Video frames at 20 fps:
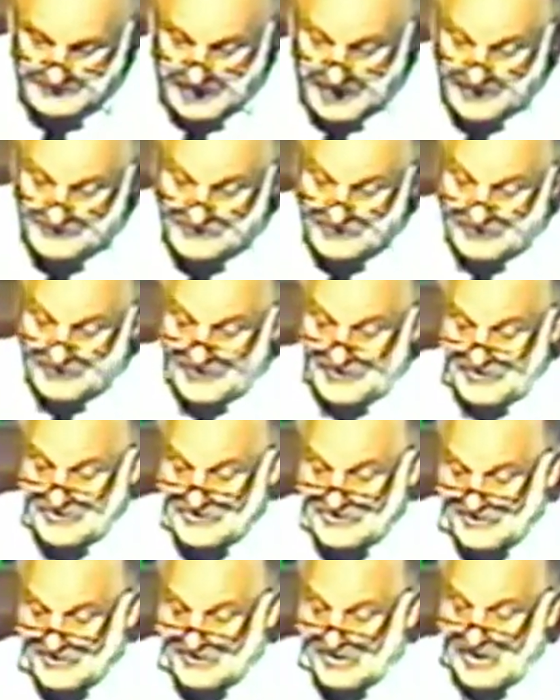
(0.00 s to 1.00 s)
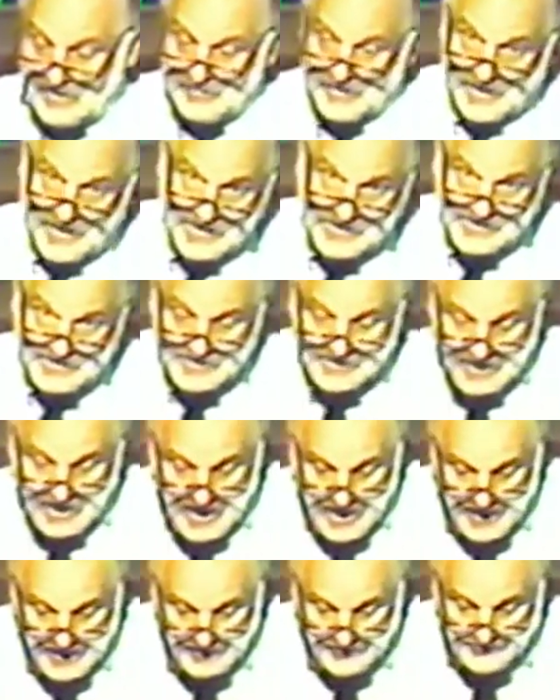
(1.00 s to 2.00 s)
And the liturgy culminates in
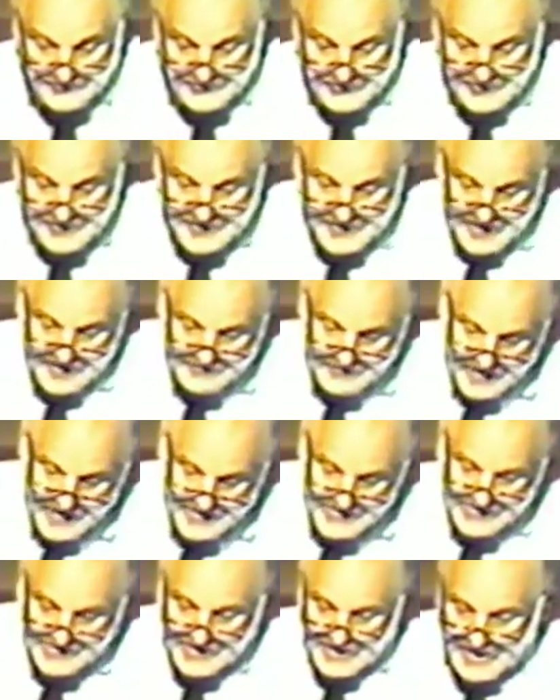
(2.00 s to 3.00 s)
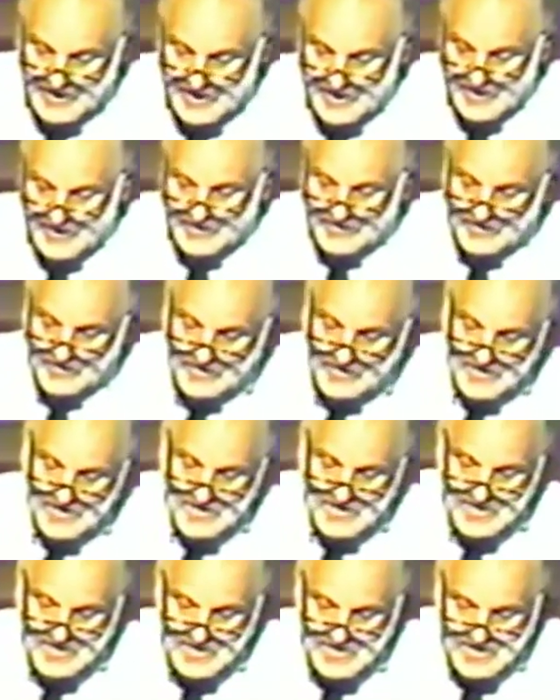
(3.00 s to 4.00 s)
9:38 by saying,
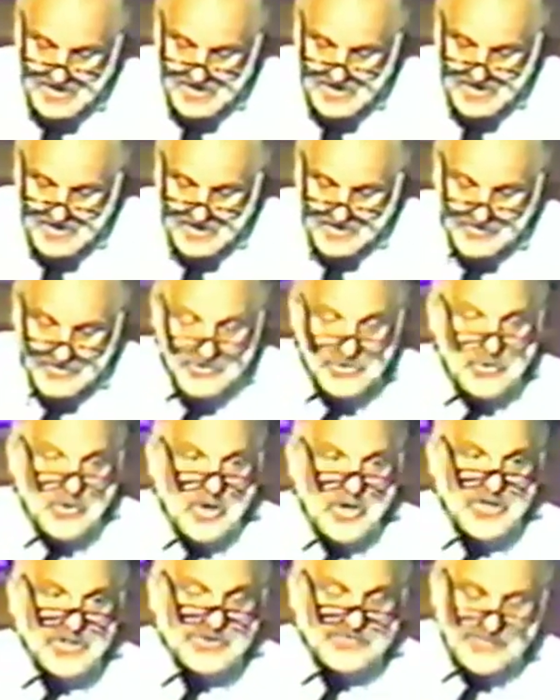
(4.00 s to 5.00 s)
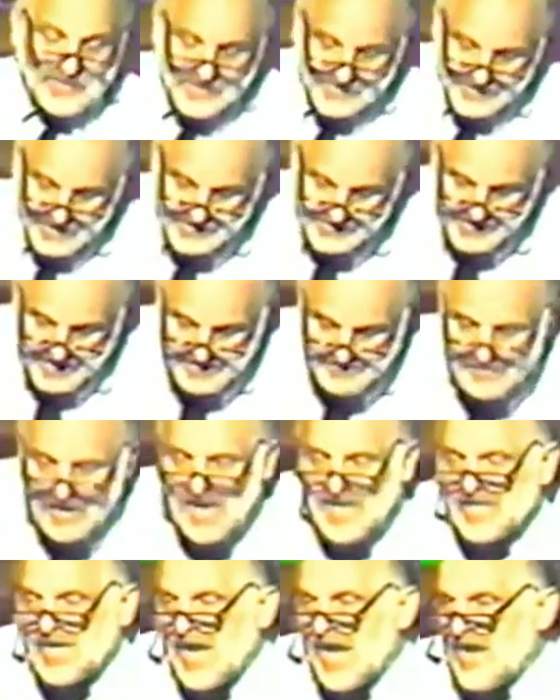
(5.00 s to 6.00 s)
the New RSV says, they
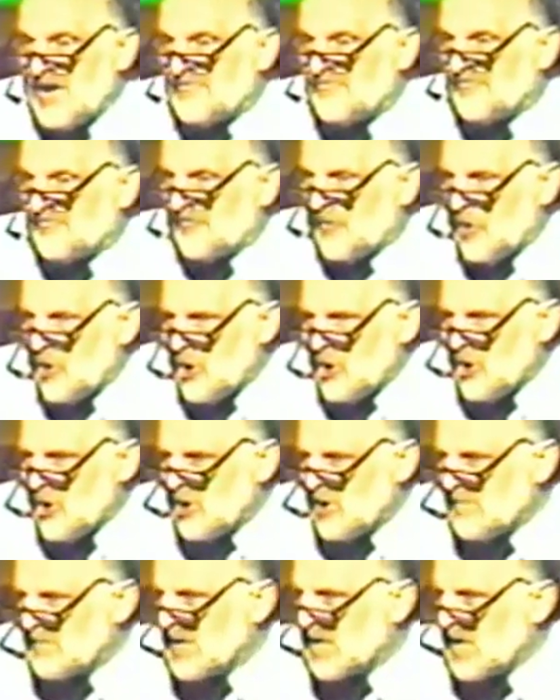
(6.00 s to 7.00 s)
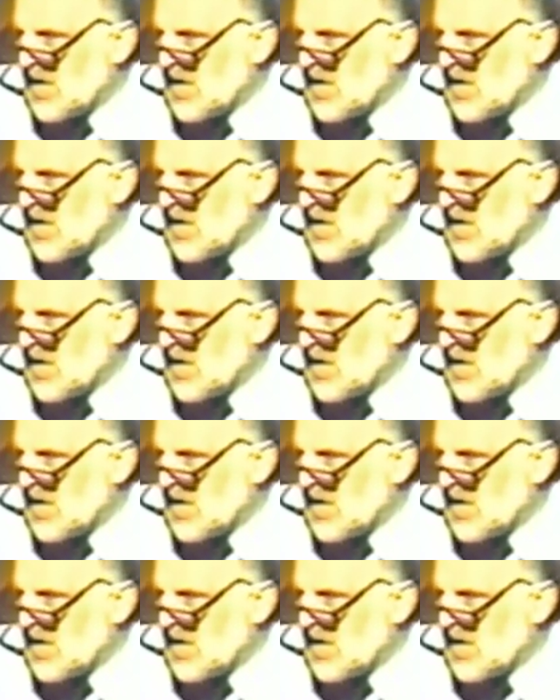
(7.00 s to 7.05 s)
made a firm